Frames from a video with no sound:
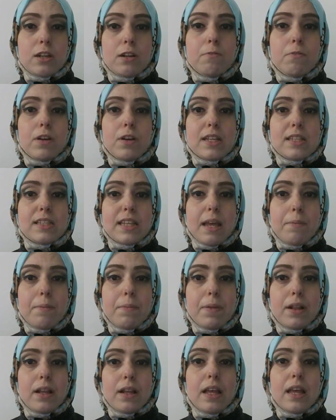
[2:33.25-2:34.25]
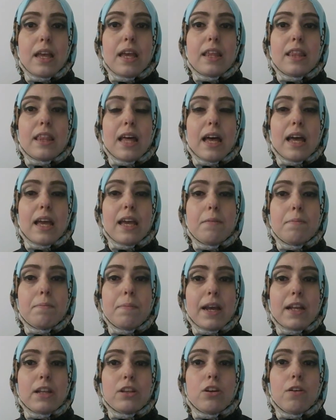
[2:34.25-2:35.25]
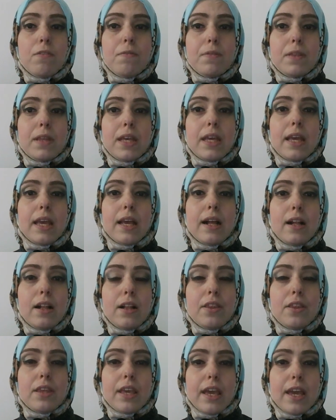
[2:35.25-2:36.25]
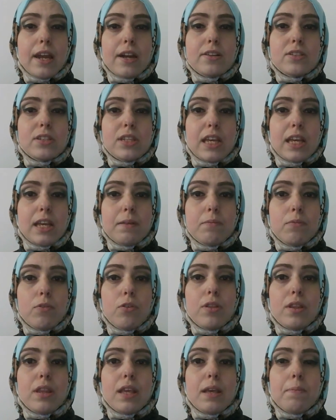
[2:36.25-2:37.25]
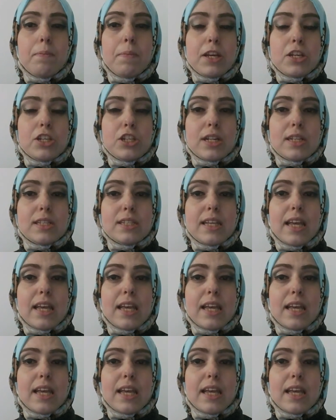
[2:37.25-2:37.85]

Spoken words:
For example, the impact of the healthcare team on the patients